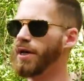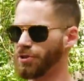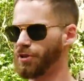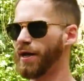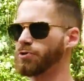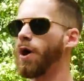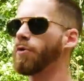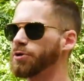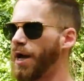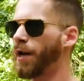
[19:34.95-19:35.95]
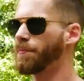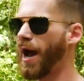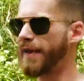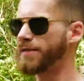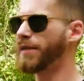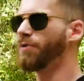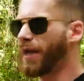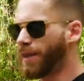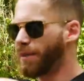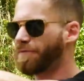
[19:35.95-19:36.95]
So that's why we're kind of practicing on
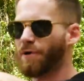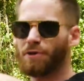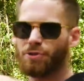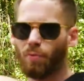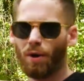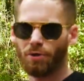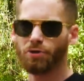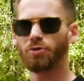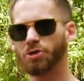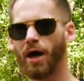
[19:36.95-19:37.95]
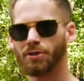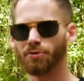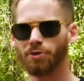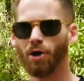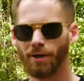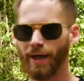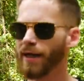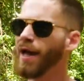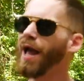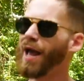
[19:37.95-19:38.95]
getting the first 1 or 2 shots on target,
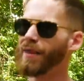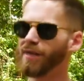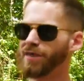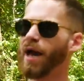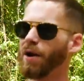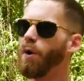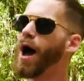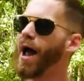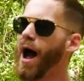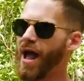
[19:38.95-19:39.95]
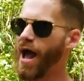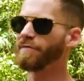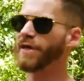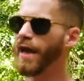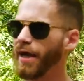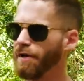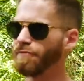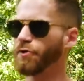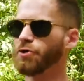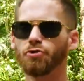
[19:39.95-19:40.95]
and that's kind of why I advocate
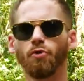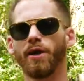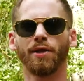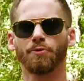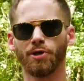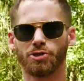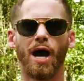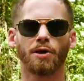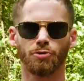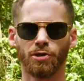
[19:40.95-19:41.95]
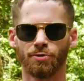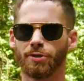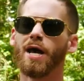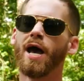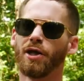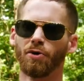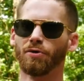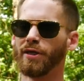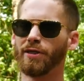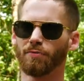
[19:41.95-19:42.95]
for you doing 3-shot drills. You don't
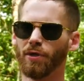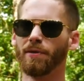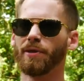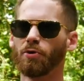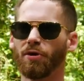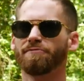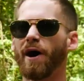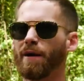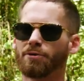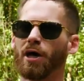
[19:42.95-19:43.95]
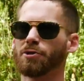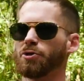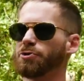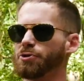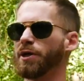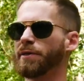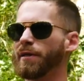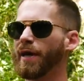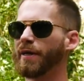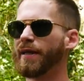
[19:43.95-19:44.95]
need to really be doing 5-shot drills or anything
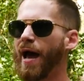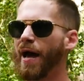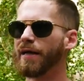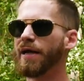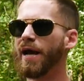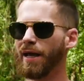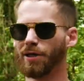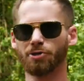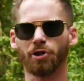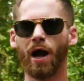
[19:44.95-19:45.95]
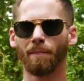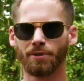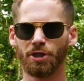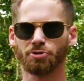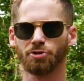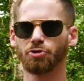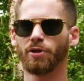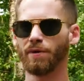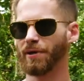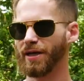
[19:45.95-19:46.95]
like that unless you're competition
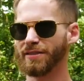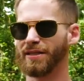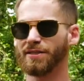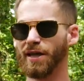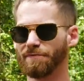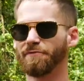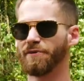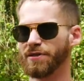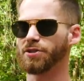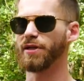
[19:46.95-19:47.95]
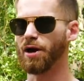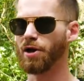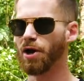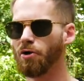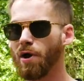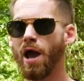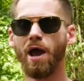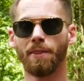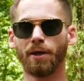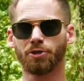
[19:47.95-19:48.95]
shooting, because in the self-defense scenario,
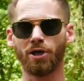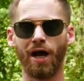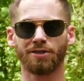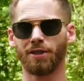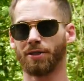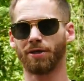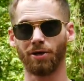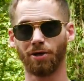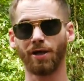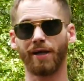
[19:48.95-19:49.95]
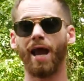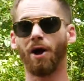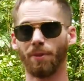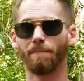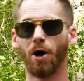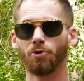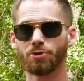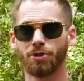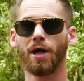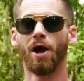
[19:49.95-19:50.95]
the shots that are going to count the
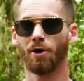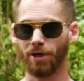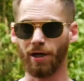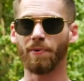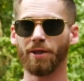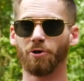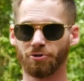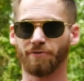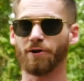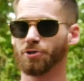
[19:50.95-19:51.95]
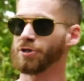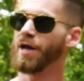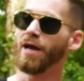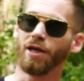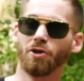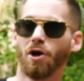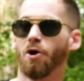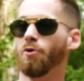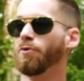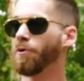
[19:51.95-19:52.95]
most are going to be those first you
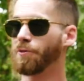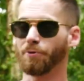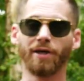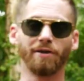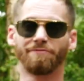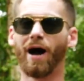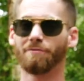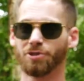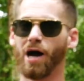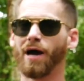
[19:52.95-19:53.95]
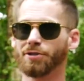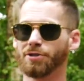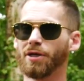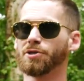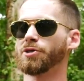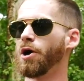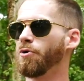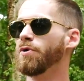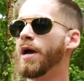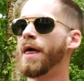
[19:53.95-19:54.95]
know, 3 to 5 shots. So
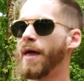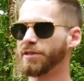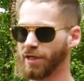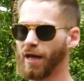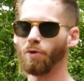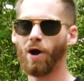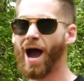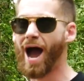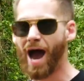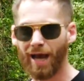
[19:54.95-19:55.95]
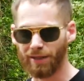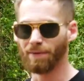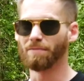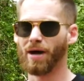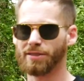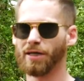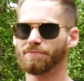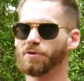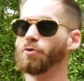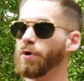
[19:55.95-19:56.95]
that's kind of why I limit myself
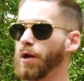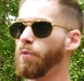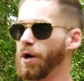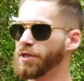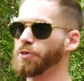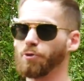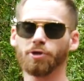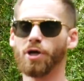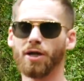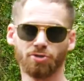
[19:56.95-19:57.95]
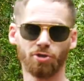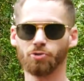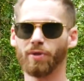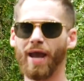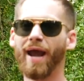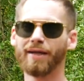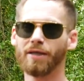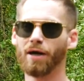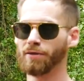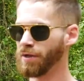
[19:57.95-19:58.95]
to doing 1 to 3 shot drills with a
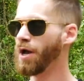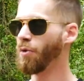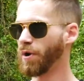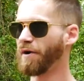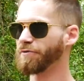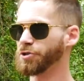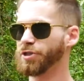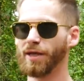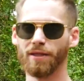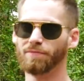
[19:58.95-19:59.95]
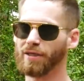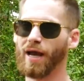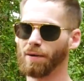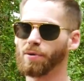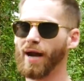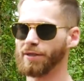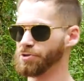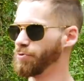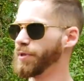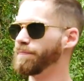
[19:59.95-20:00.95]
handgun when I first get them, to kind of practice
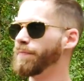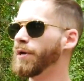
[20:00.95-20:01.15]
with them.